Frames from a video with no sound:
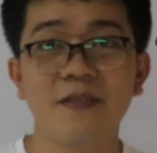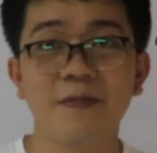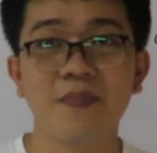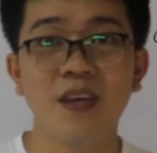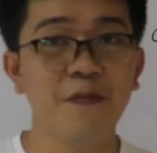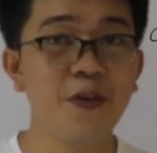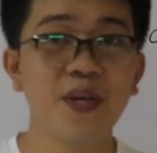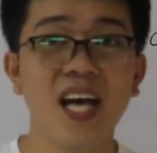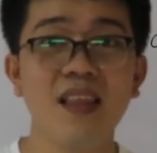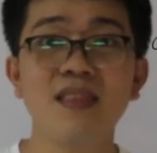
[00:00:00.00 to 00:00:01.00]
If you
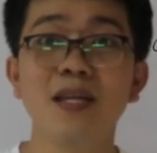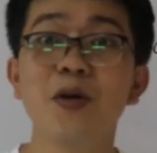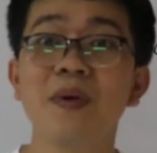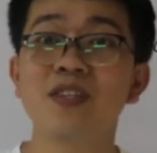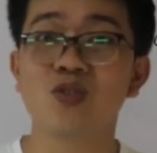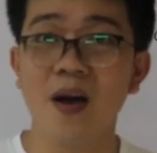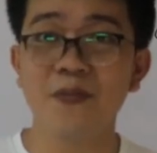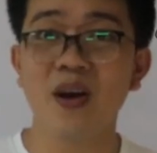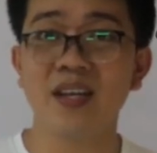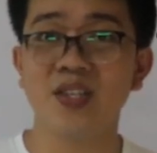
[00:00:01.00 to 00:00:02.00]
can, then you may drop
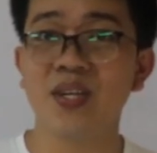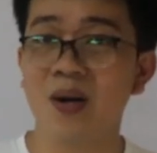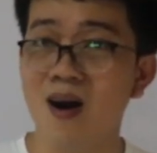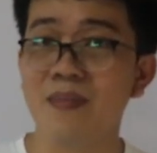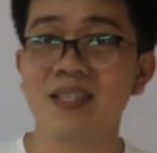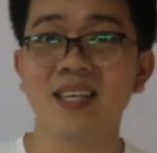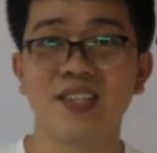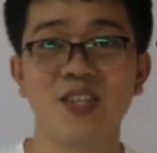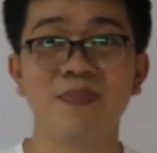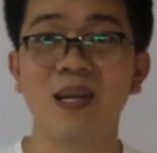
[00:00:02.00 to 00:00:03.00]
your answer in the comment
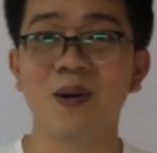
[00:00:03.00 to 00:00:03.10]
section below.